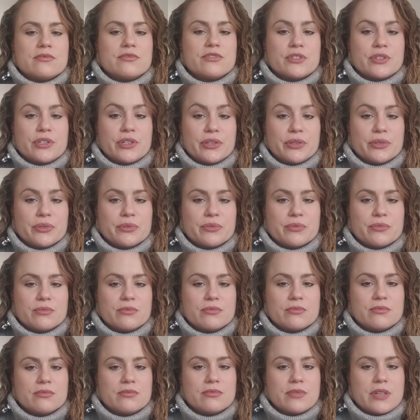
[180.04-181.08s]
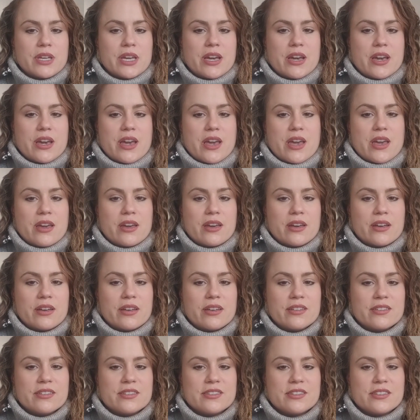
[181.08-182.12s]
for you.
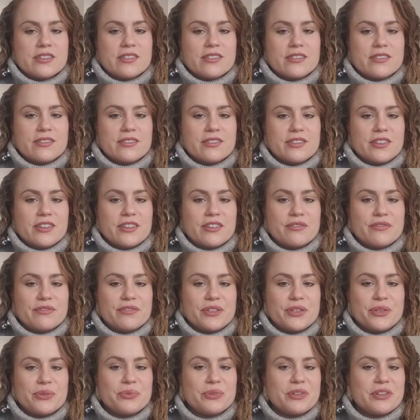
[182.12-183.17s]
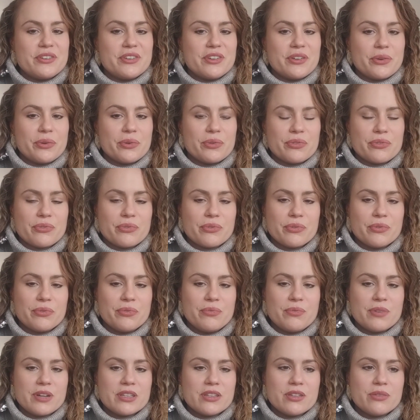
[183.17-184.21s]
And if you didn't go
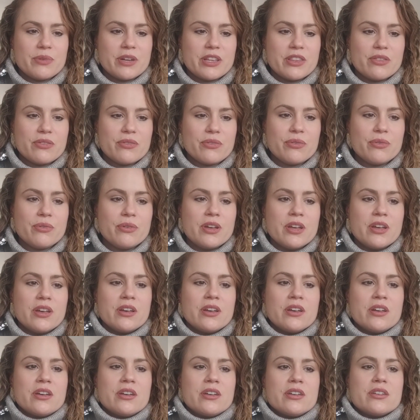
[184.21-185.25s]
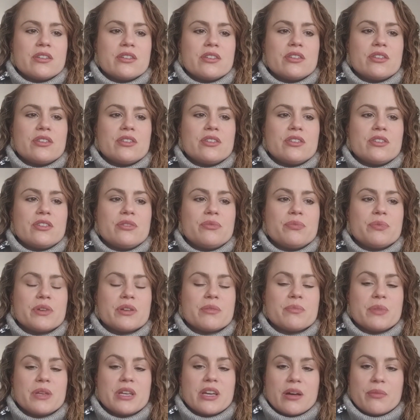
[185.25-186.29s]
through what you went through, you
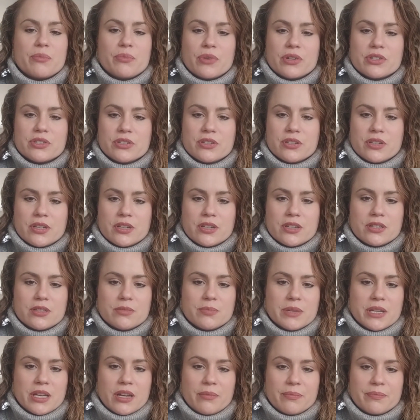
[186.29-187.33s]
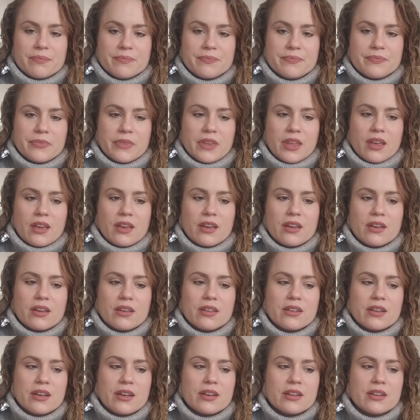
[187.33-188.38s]
wouldn't become what you needed to become.
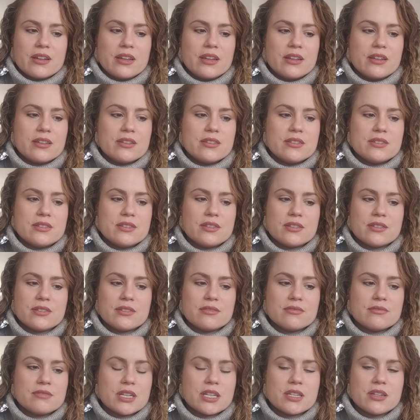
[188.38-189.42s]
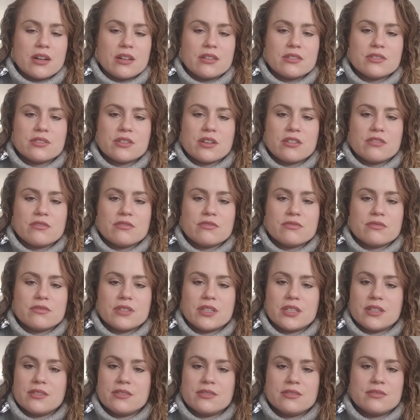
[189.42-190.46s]
And I needed to acknowledge all of
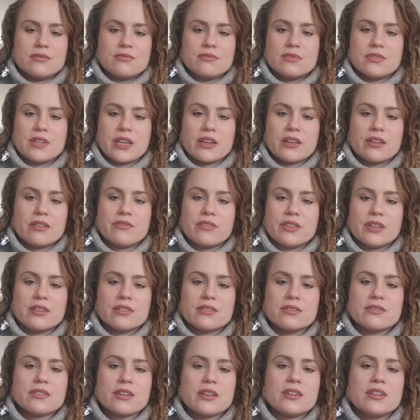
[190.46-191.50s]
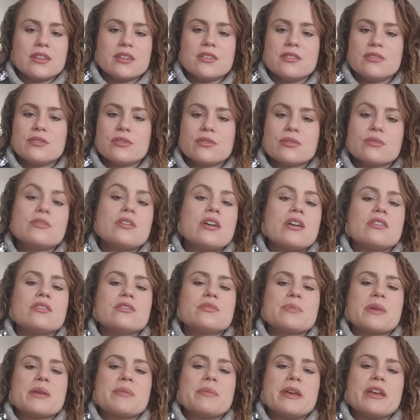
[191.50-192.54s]
these negative things. I needed to
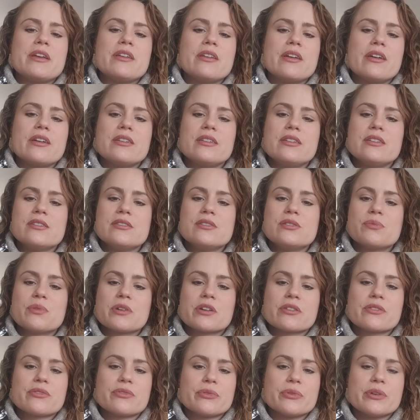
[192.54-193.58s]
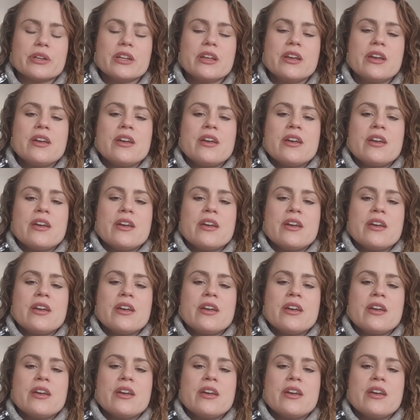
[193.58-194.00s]
acknowledge my pain. I needed to work through it.